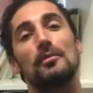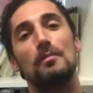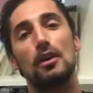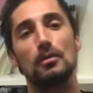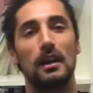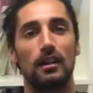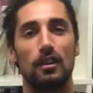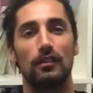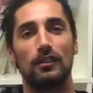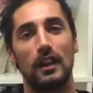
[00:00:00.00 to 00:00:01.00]
mobile
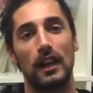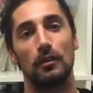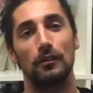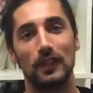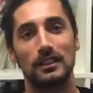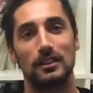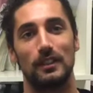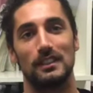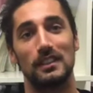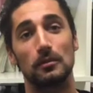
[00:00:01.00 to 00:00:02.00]
off. How offensive
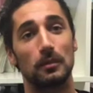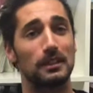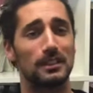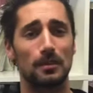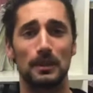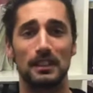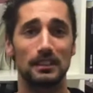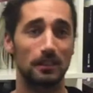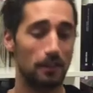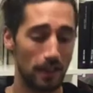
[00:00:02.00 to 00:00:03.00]
is it when
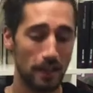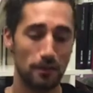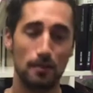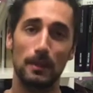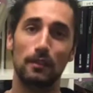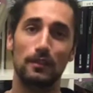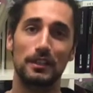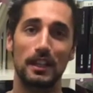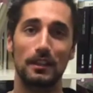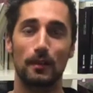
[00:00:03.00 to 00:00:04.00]
somebody's there in the middle of the
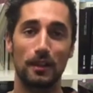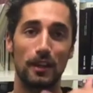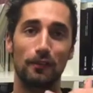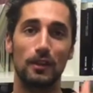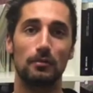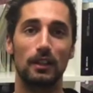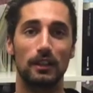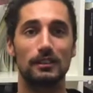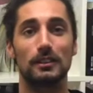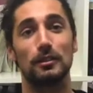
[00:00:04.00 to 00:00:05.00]
date and their phone
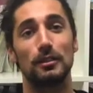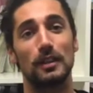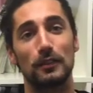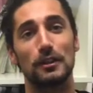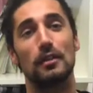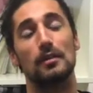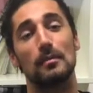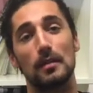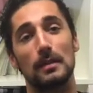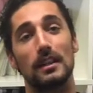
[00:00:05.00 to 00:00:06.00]
rings? You never know, it
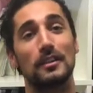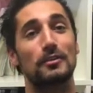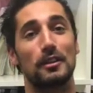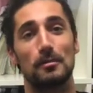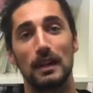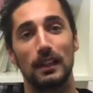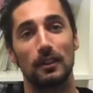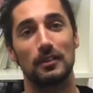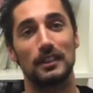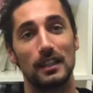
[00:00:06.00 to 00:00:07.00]
might be her trying to bail
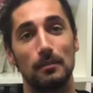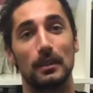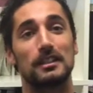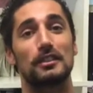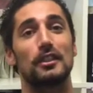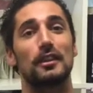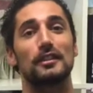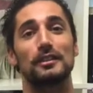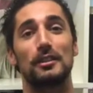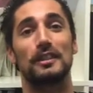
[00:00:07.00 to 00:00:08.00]
on the date because it's going
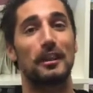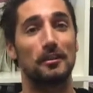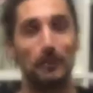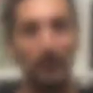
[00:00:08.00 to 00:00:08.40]
so terribly